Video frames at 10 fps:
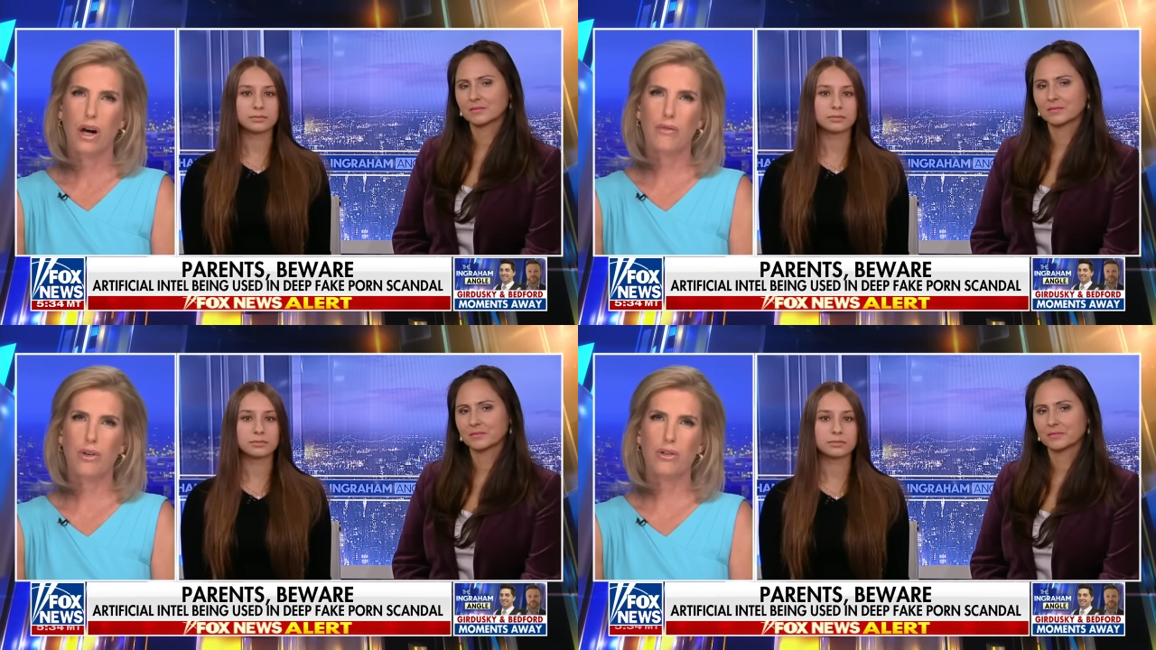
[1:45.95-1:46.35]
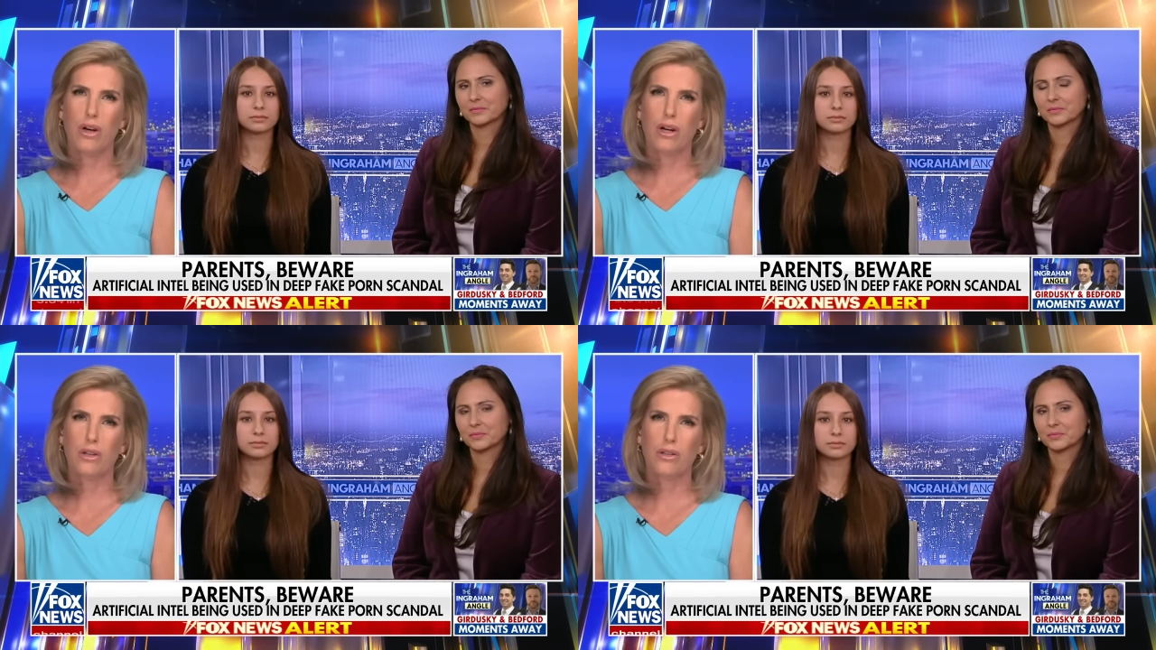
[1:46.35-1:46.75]
Speaker 1: of your
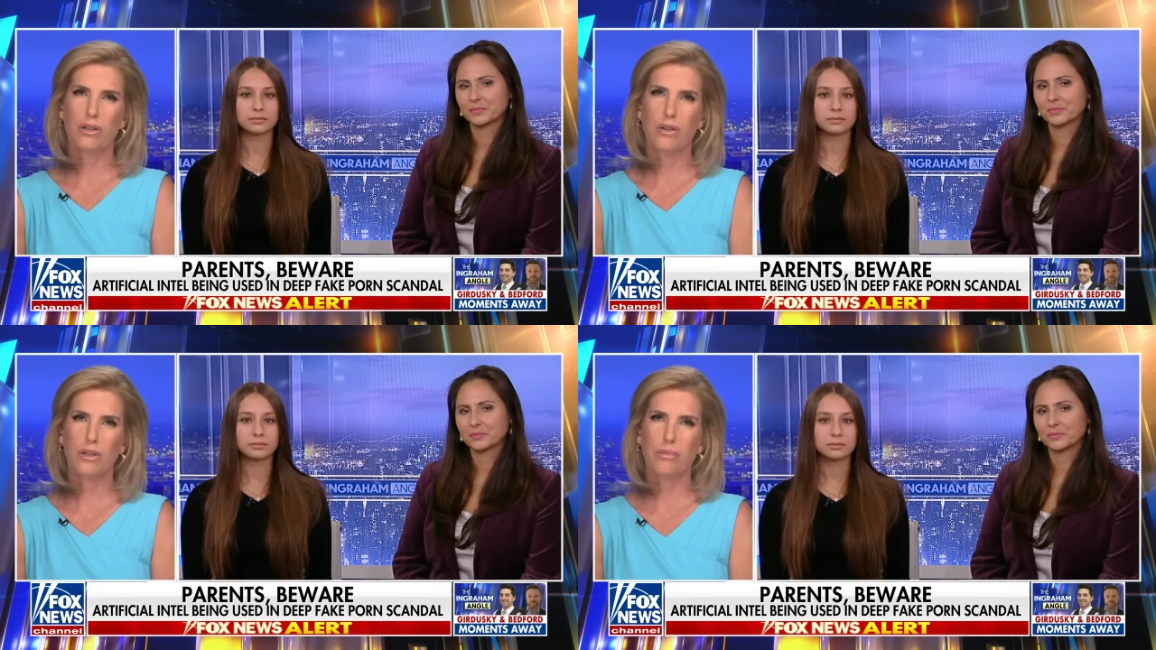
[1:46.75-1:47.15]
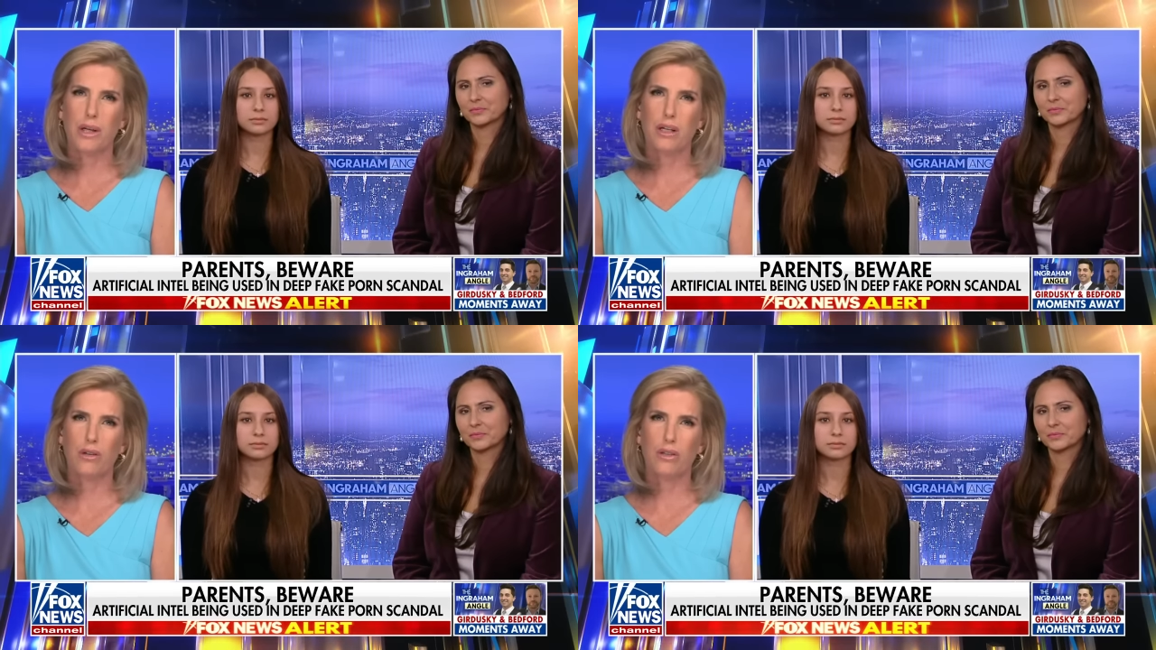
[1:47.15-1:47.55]
daughter, so to
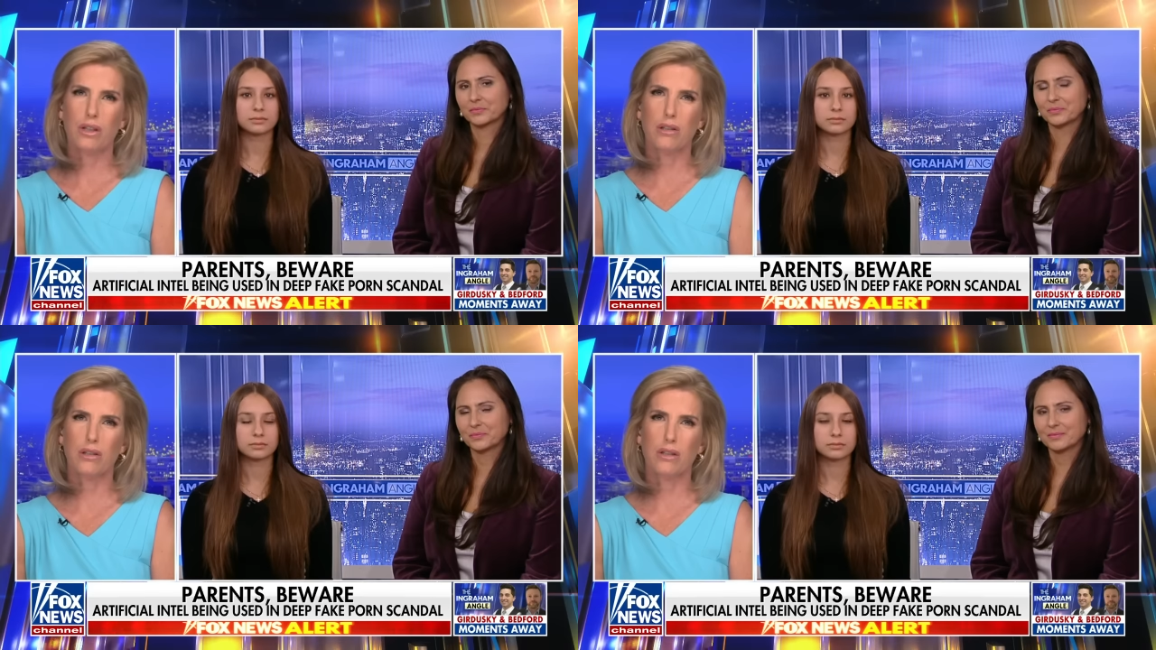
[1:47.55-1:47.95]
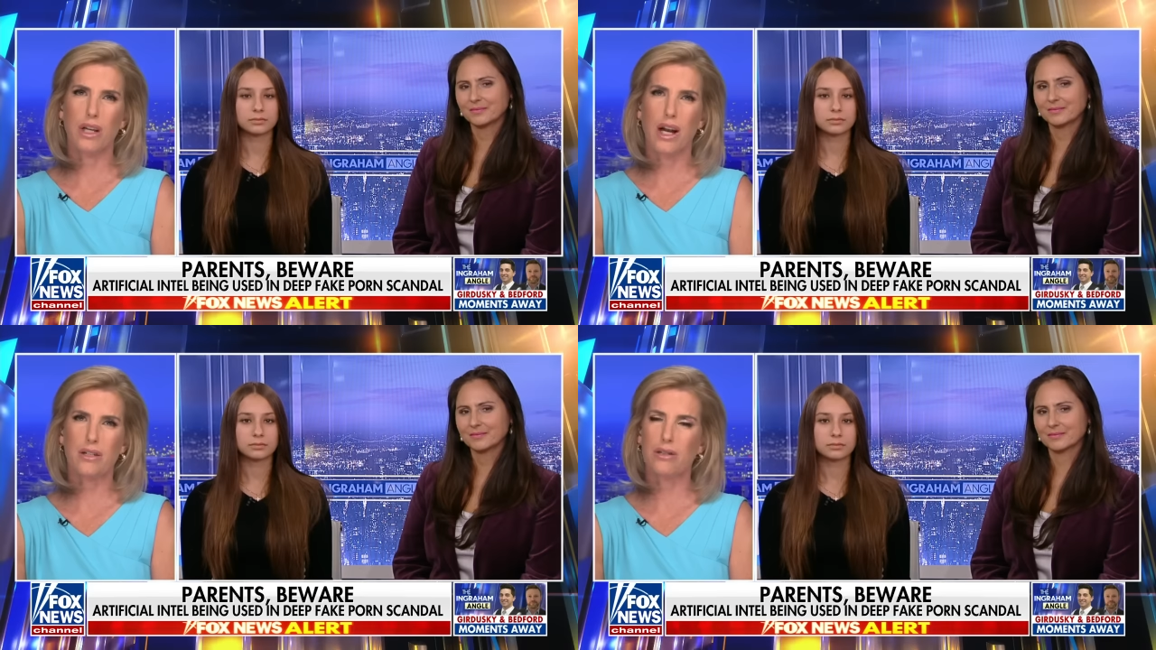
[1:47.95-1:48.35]
speak, or did, did
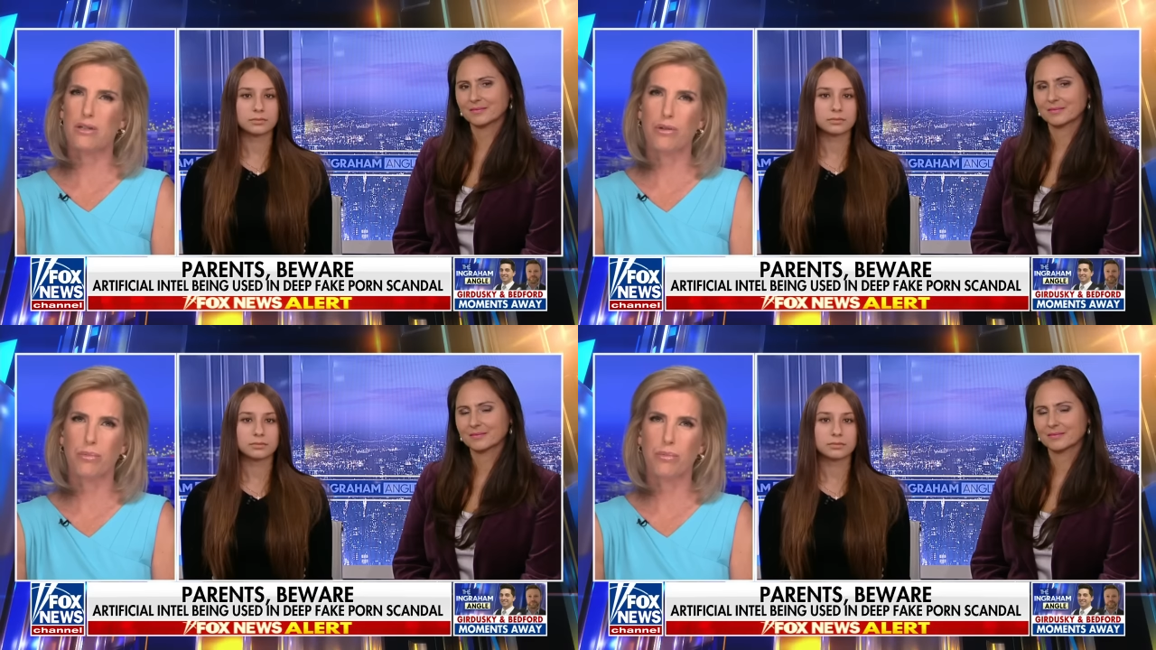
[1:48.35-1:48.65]
you ask the school